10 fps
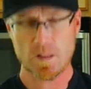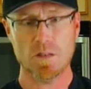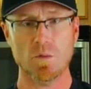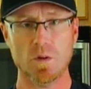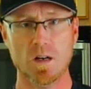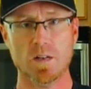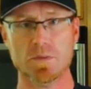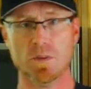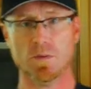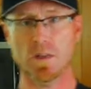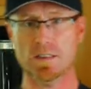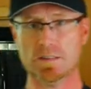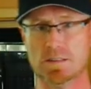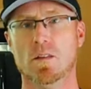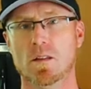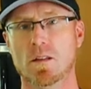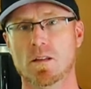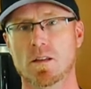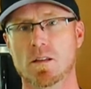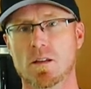Now we're off to the race.
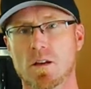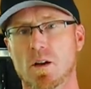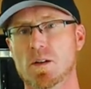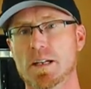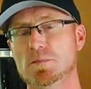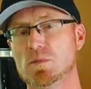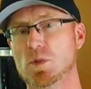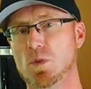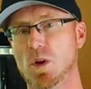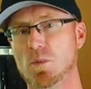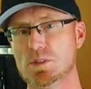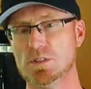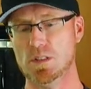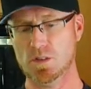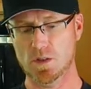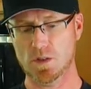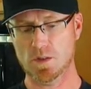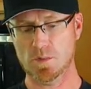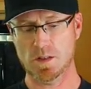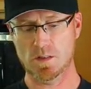All right, so we're almost done cooking
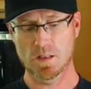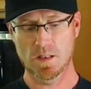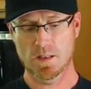them all.